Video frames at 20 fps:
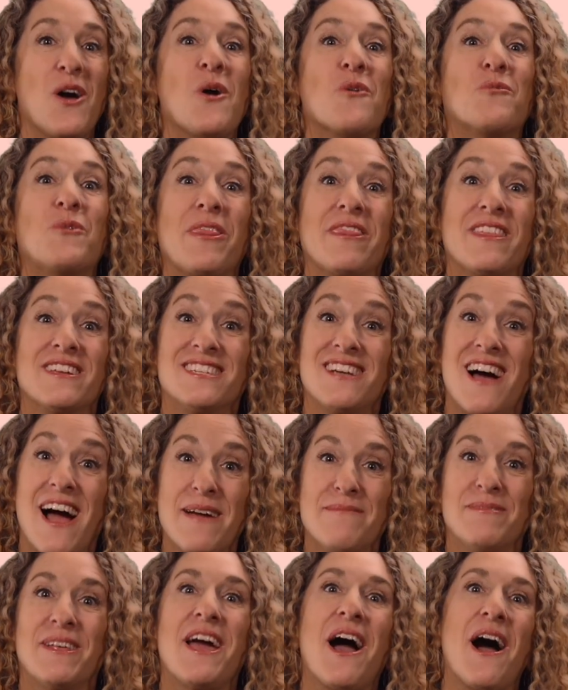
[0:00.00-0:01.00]
with the
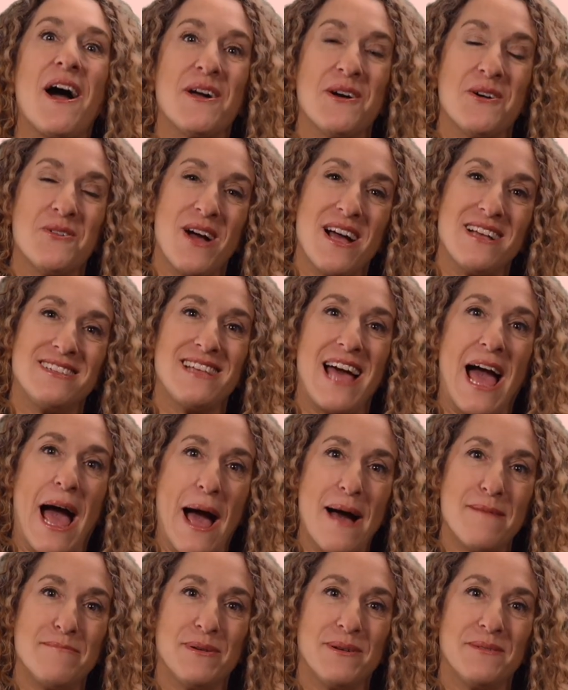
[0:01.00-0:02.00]
Timely iOS
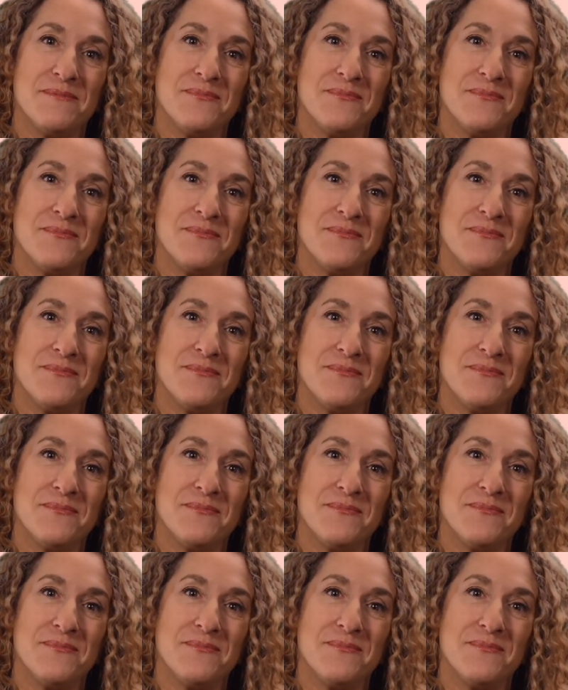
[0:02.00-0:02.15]
app.